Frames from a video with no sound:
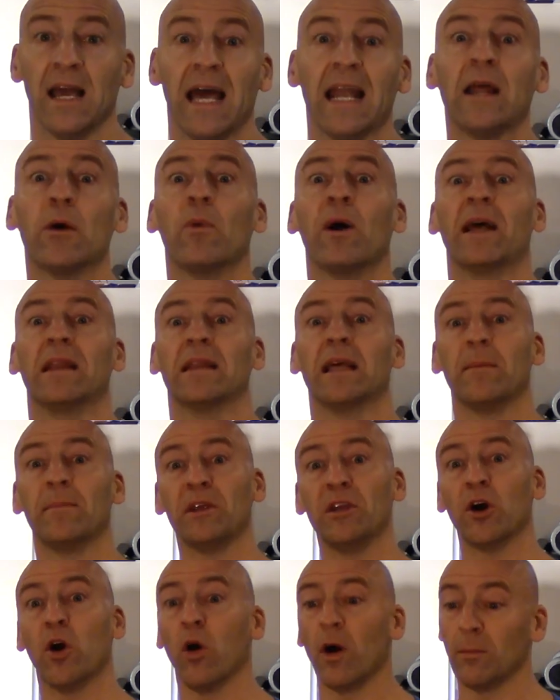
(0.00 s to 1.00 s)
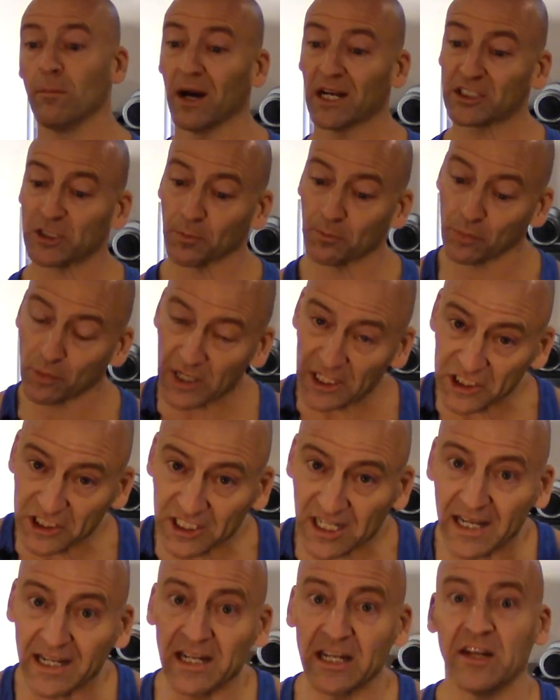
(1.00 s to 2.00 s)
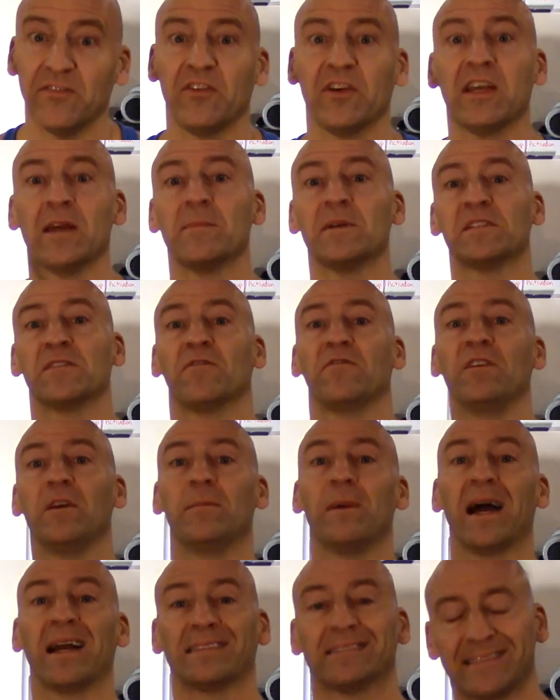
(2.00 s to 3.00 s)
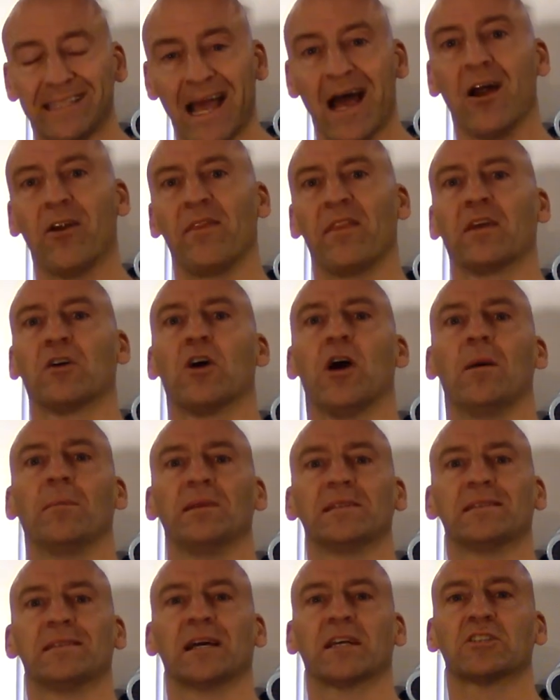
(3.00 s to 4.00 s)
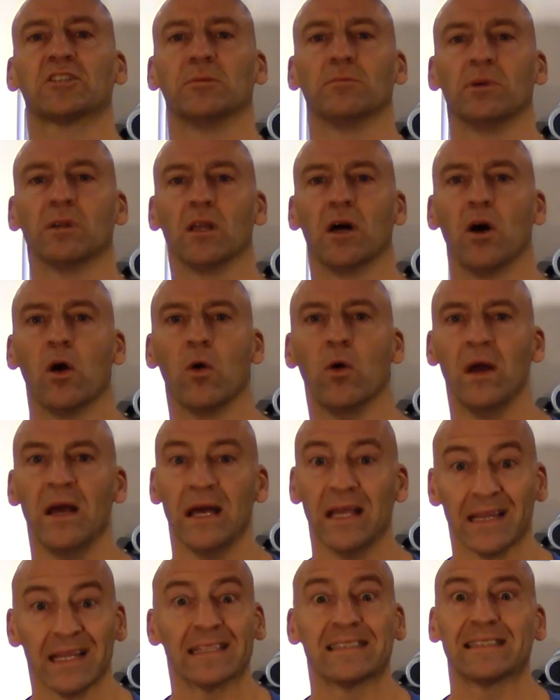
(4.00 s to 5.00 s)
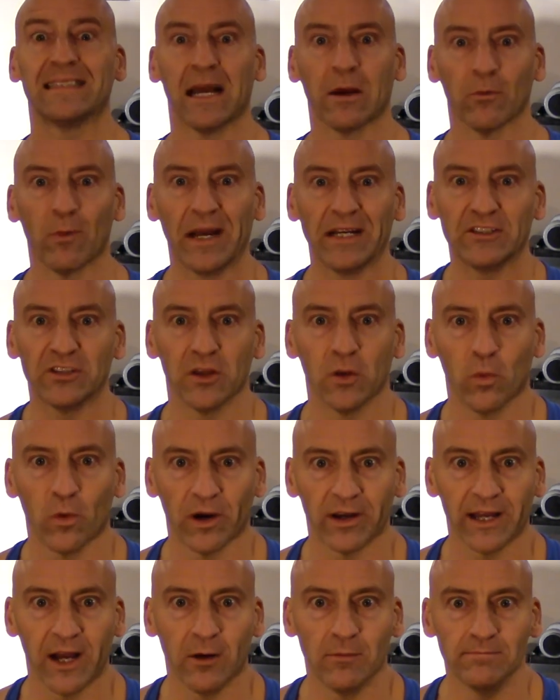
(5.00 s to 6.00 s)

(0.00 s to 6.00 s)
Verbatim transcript: Anyway, let me know and much appreciated if you give me some feedback down in the comments section below. Let's get right to the workout.